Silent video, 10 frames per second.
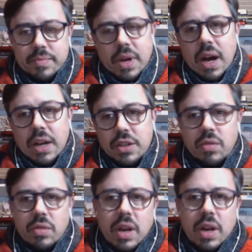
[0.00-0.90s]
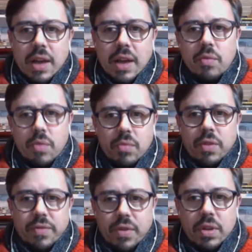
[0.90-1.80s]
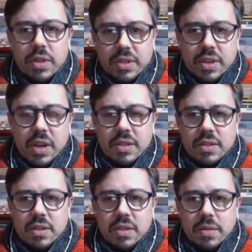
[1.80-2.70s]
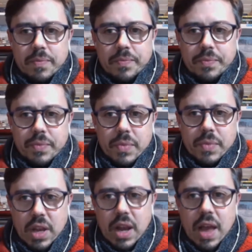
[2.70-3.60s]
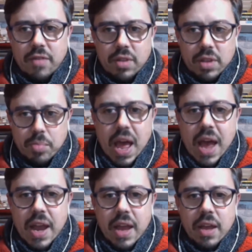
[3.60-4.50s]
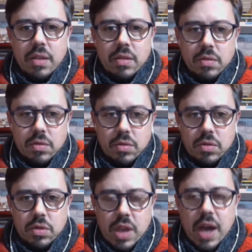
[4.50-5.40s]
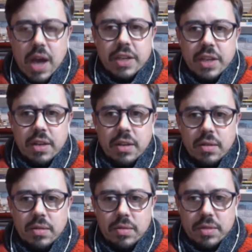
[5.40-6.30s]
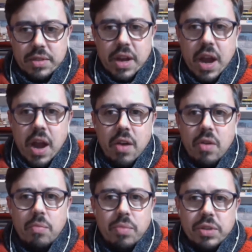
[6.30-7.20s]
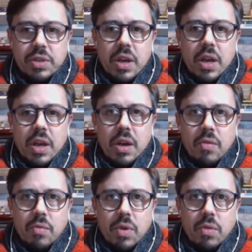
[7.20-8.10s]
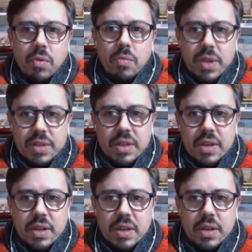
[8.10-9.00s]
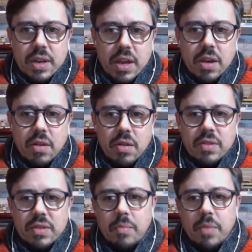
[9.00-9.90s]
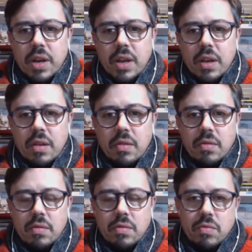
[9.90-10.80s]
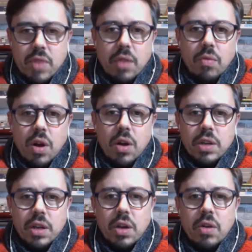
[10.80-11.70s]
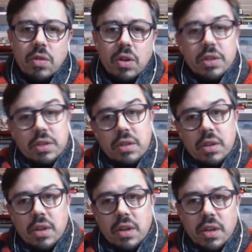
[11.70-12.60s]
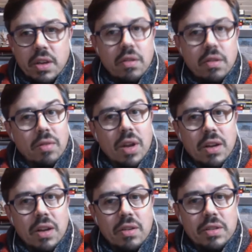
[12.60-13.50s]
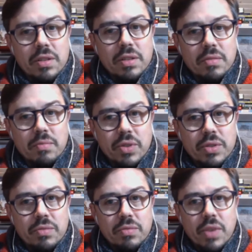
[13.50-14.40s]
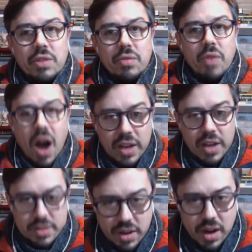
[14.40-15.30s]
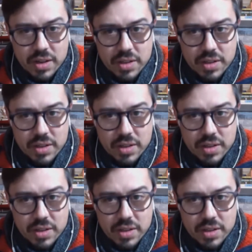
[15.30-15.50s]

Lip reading: I don't like, we've all discussed the level, the planning, the ideal scenario, but what we're missing here is somebody real world and go, look, you're all well and good, but where do I start?